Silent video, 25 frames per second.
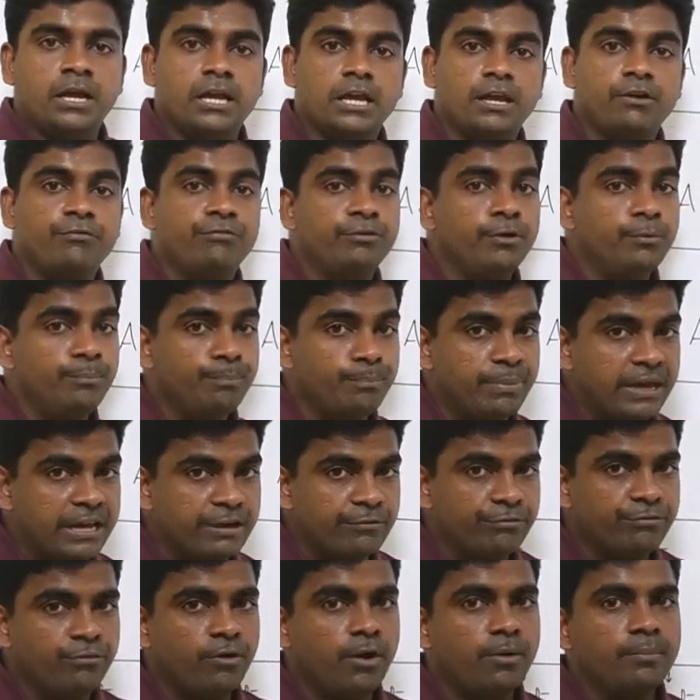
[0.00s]
If you
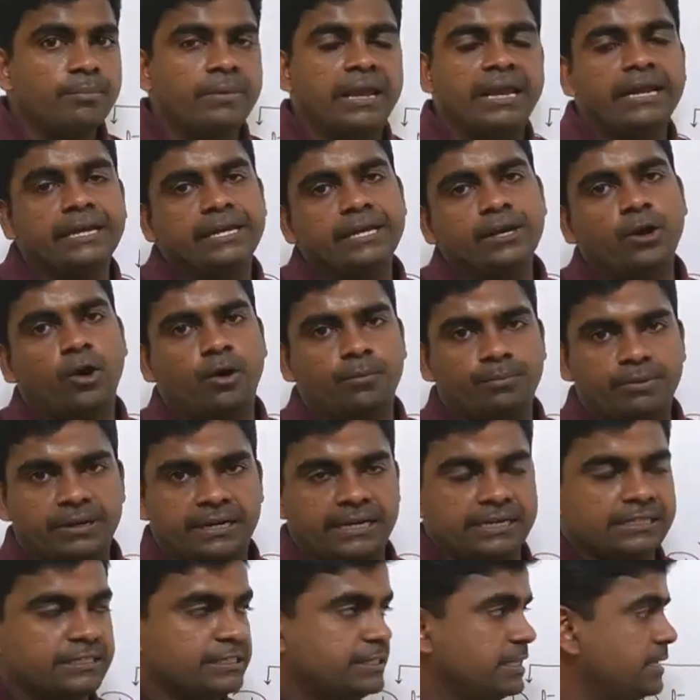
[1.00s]
perform any
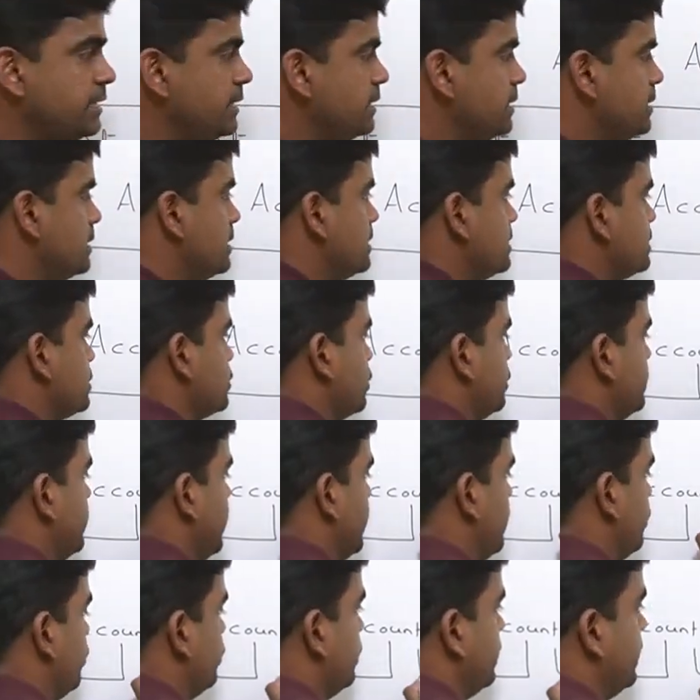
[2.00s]
operation, so
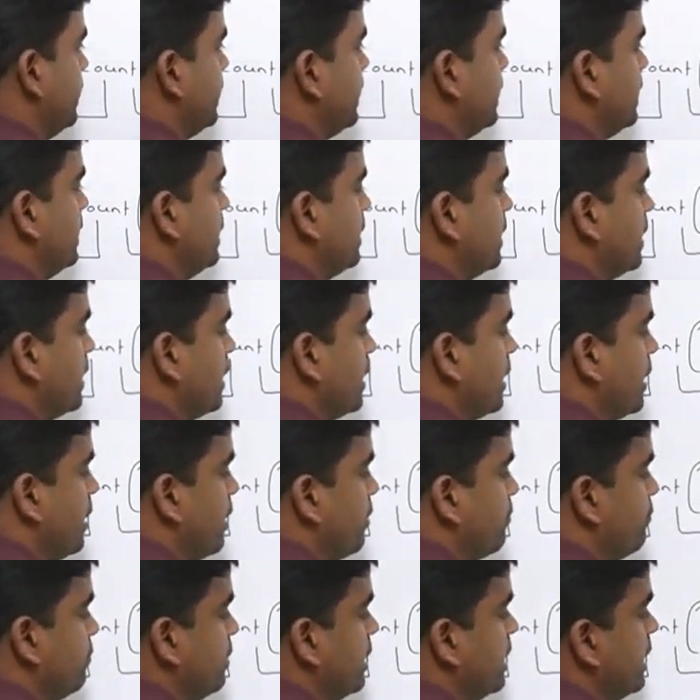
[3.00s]
then only
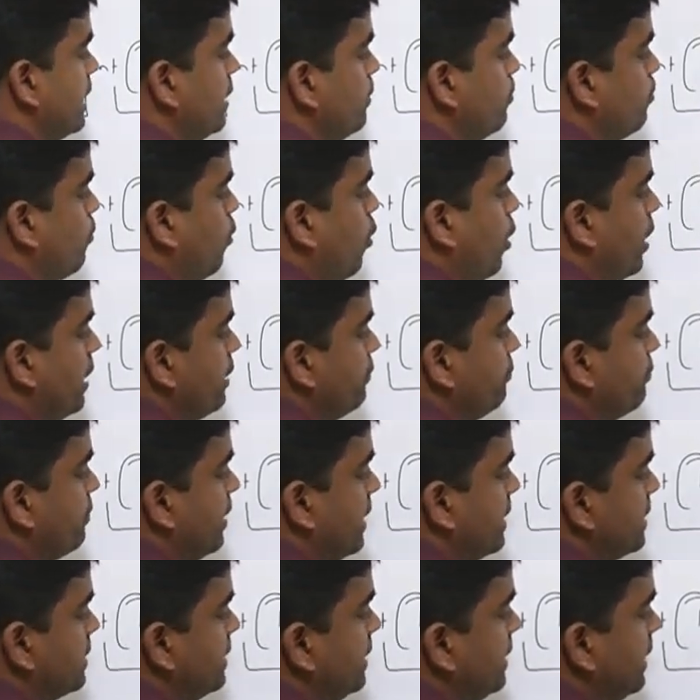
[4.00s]
we can
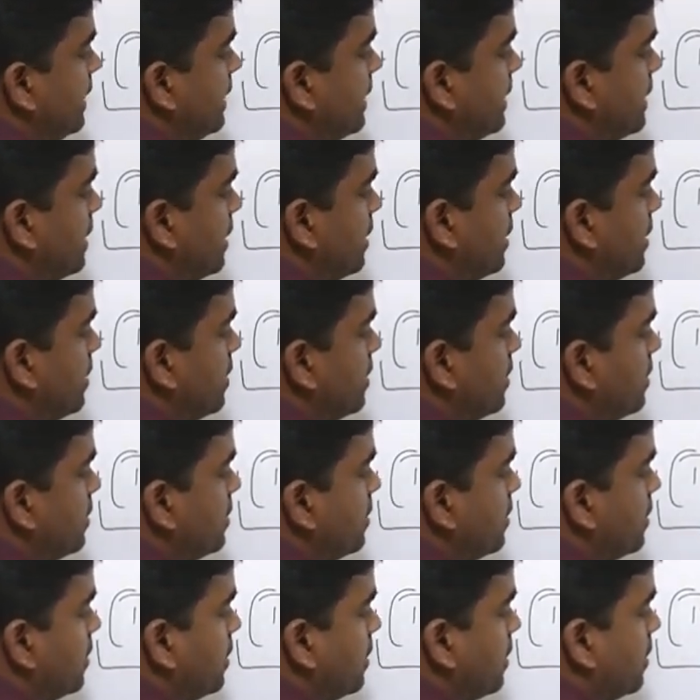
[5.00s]
modify the data.
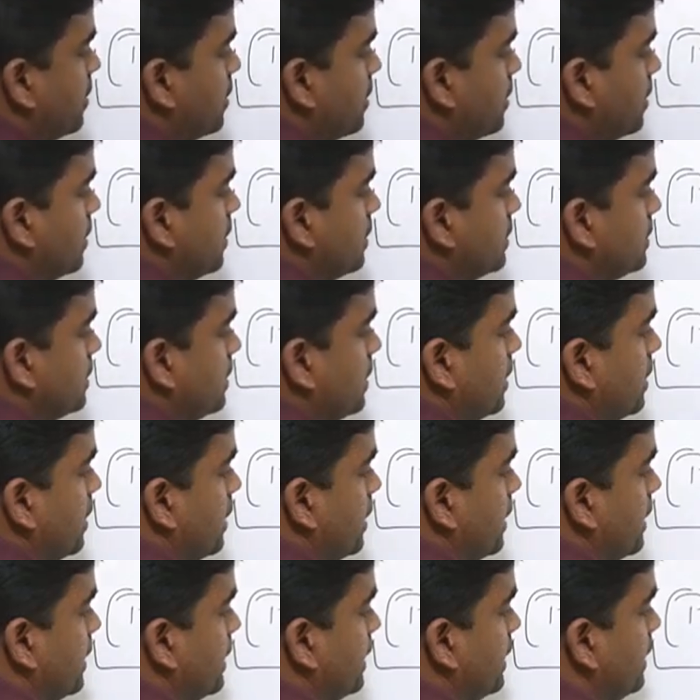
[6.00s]

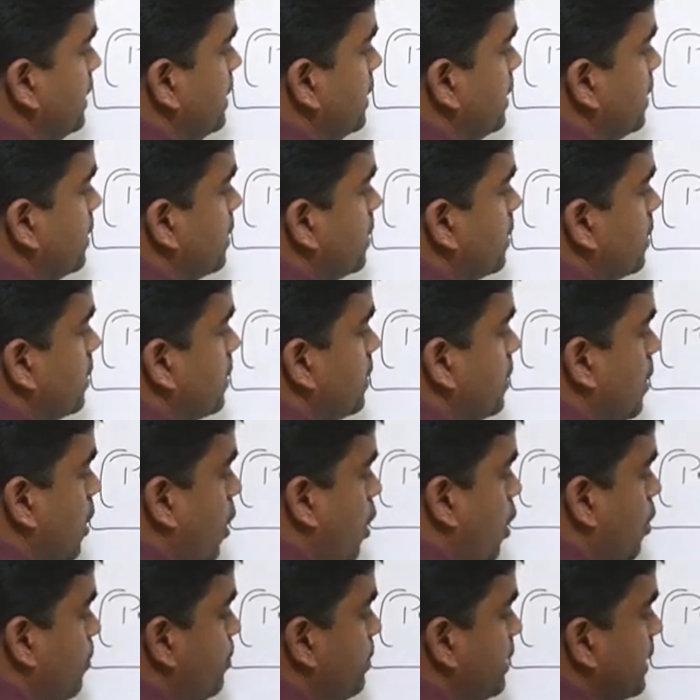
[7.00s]
Here
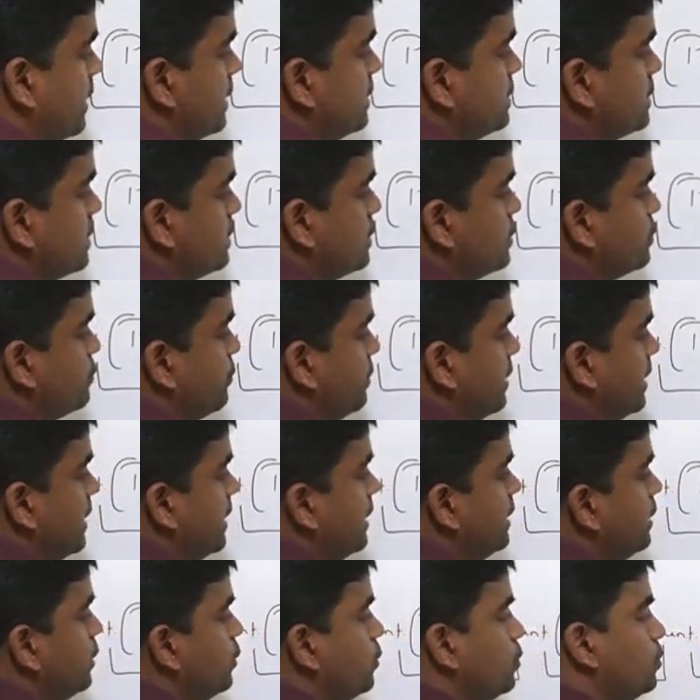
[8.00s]
operations we
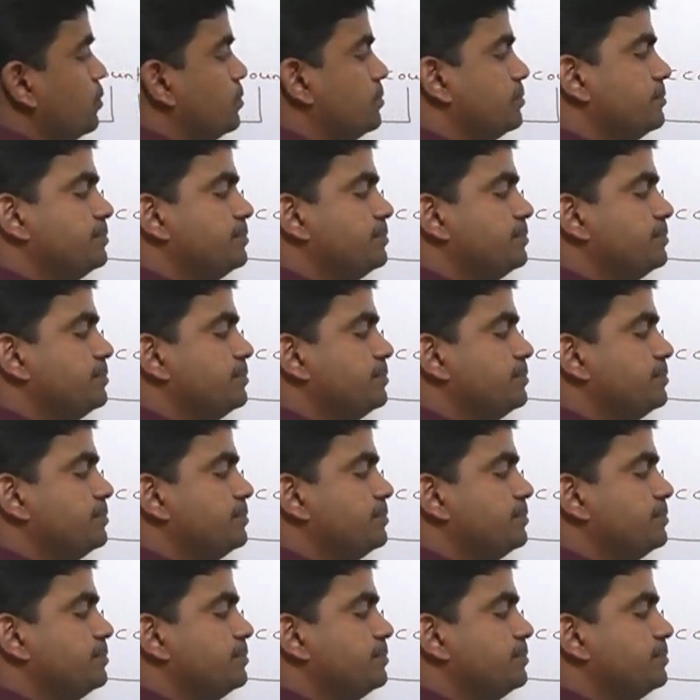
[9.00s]
can do.